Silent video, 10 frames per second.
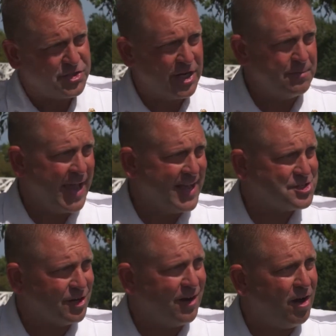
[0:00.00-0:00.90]
Jim
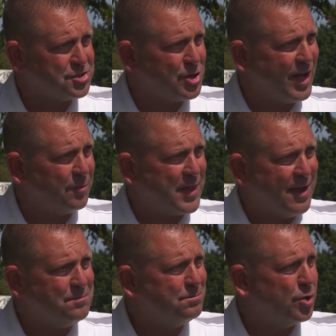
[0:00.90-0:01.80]
Hassler also helped
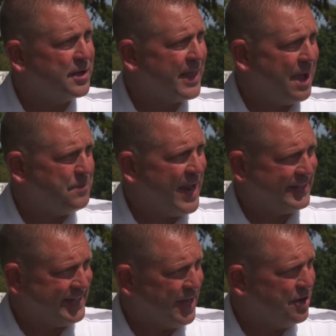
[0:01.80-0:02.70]
them put that back
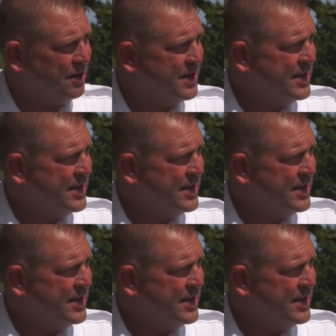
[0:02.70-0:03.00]
together,